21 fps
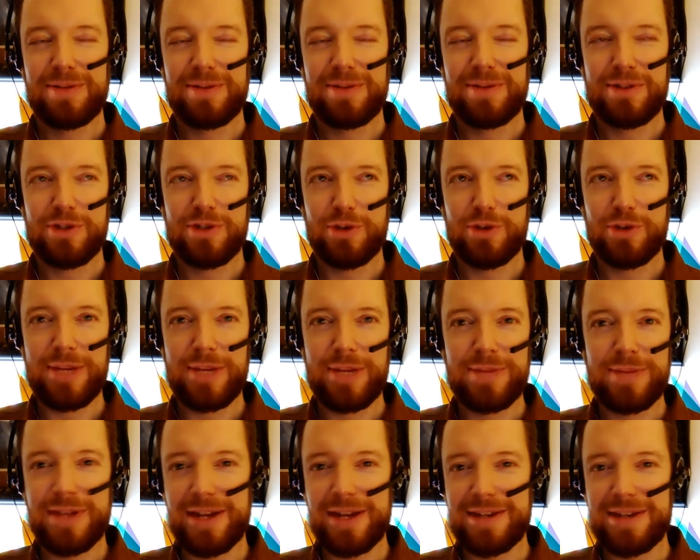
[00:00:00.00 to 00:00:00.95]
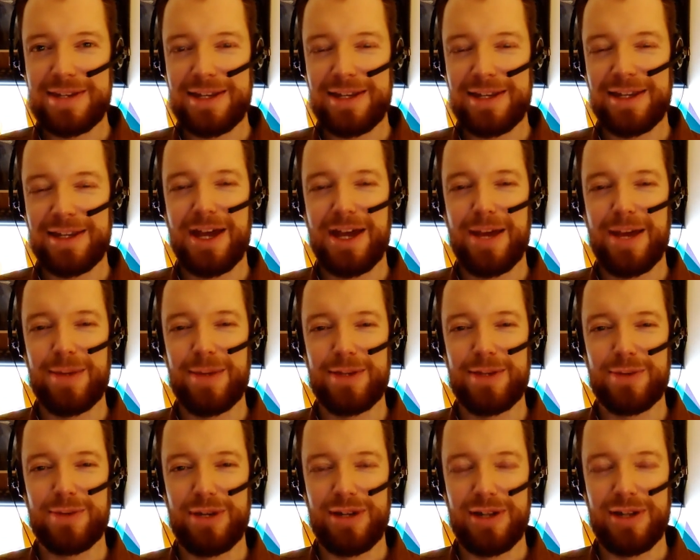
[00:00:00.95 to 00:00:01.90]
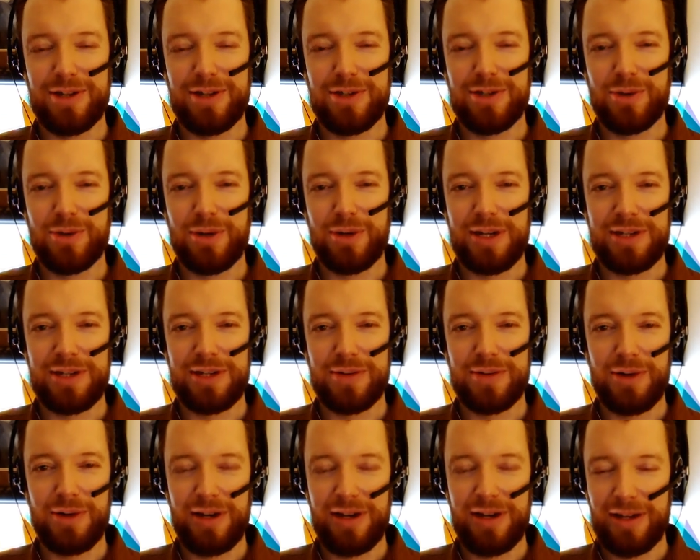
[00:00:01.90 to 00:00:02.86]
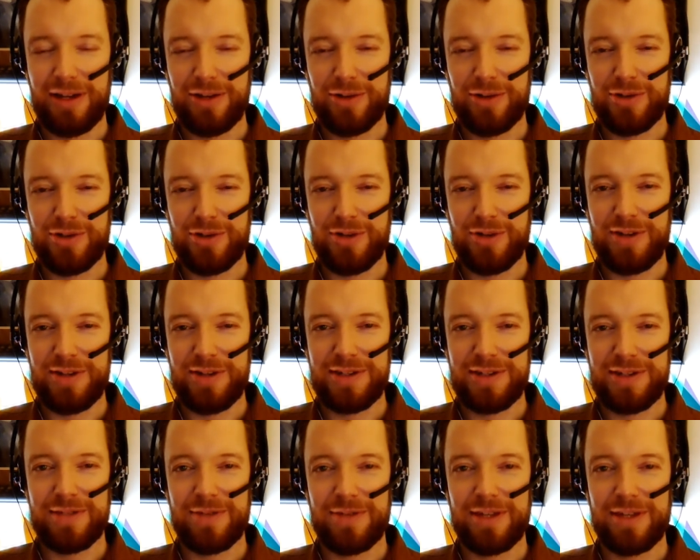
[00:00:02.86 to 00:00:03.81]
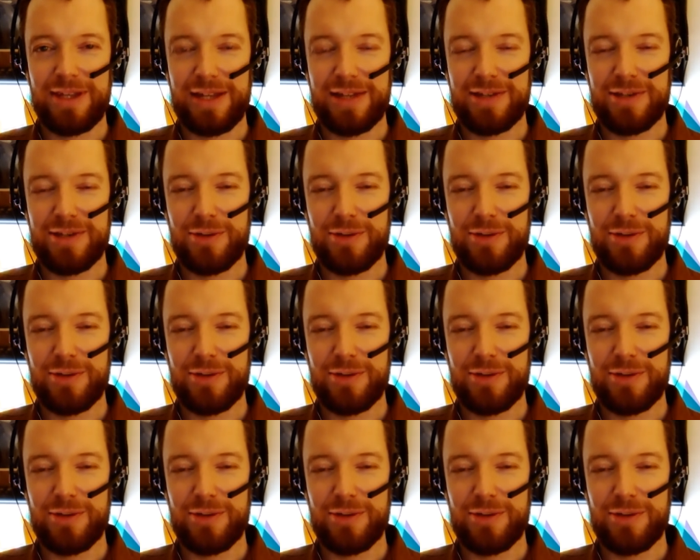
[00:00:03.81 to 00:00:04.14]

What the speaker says: streams that I see in comments written on stories or under surveys and stuff like that.